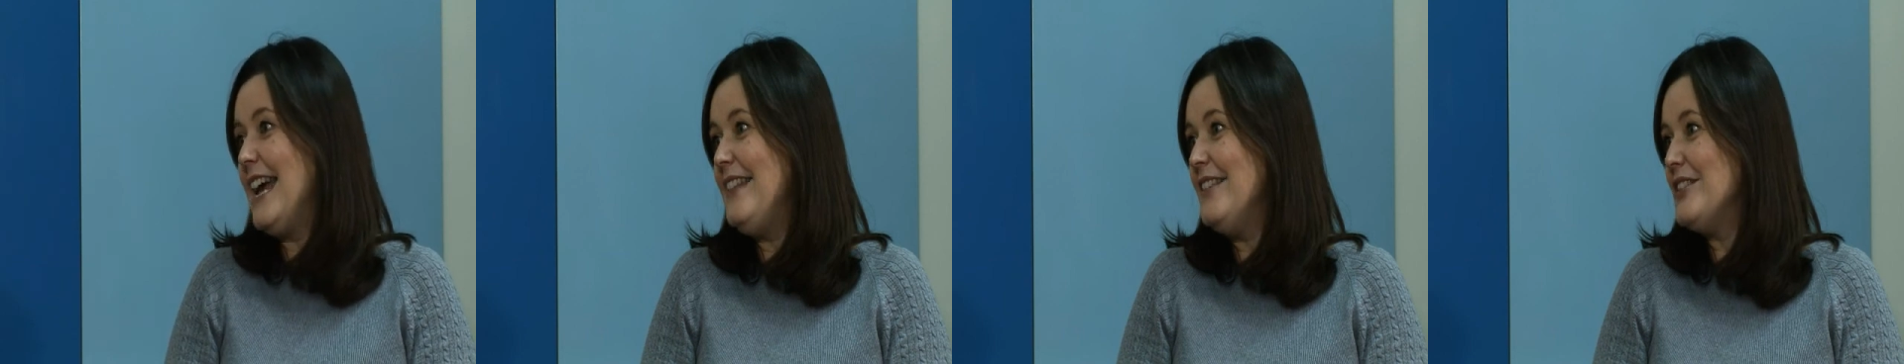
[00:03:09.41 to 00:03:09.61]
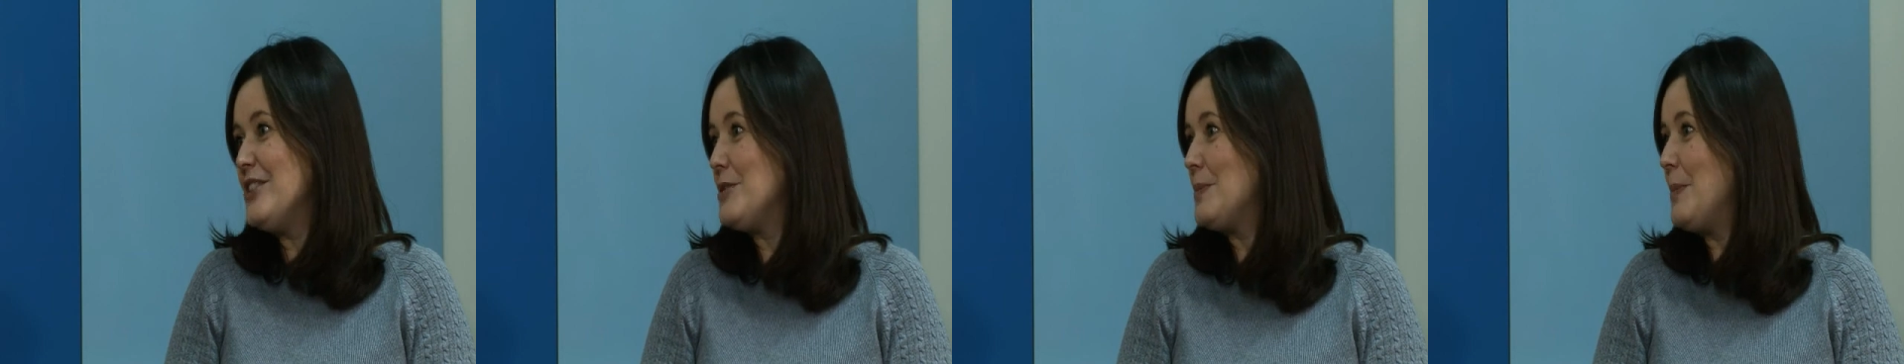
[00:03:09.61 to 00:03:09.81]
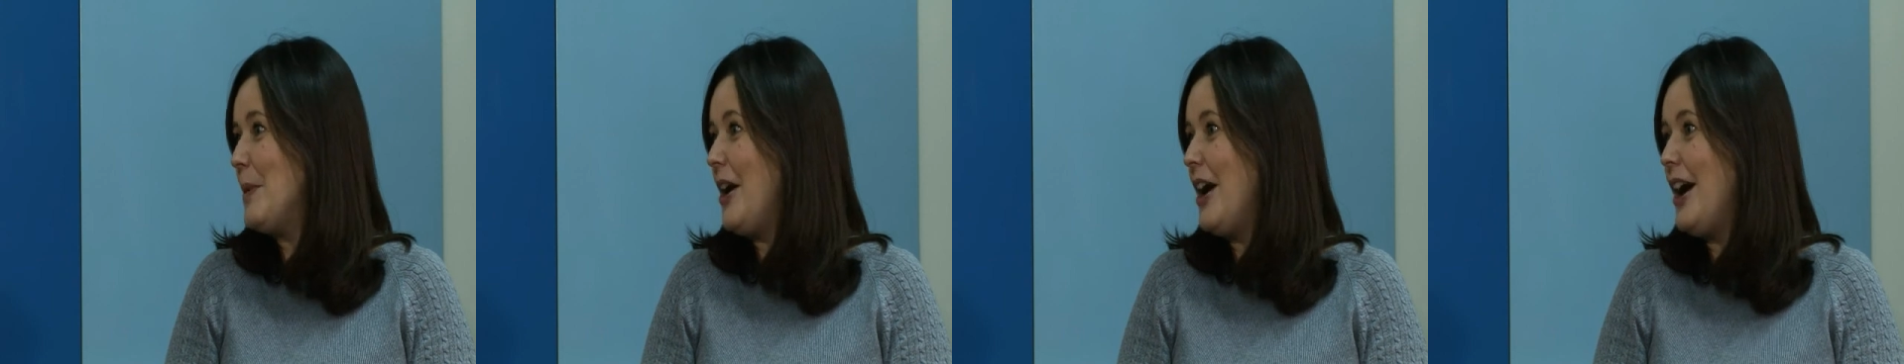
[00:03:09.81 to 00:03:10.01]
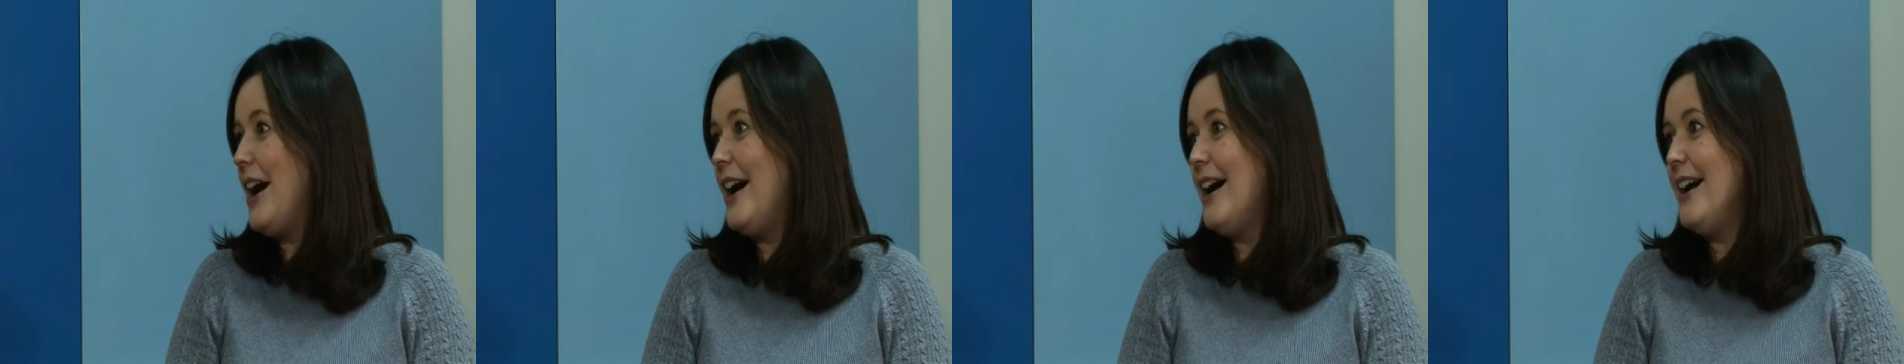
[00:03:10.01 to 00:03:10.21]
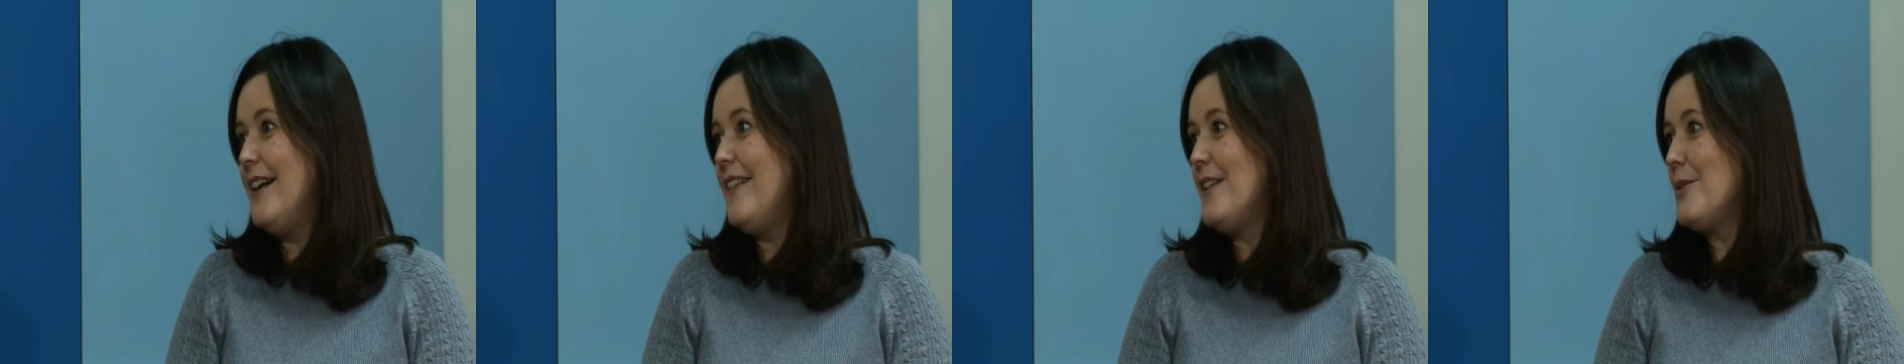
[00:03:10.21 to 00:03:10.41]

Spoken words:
in the spa.